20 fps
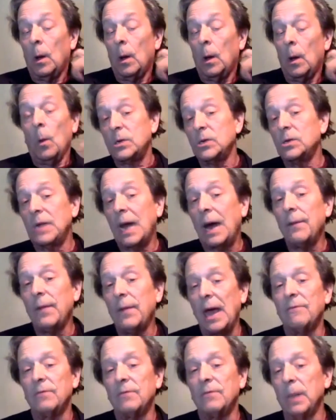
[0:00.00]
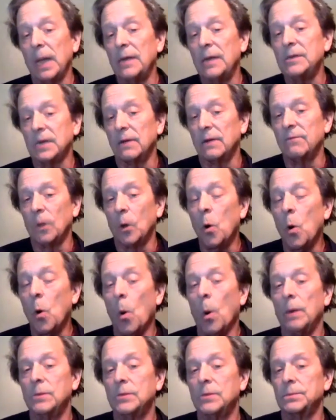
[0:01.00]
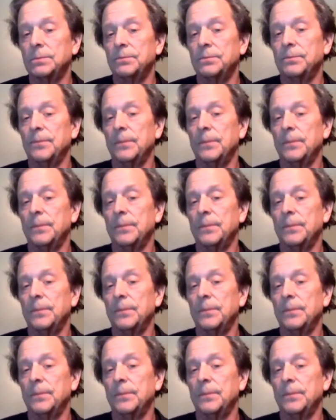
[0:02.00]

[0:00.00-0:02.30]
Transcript: which is now they have the blessing of the courts.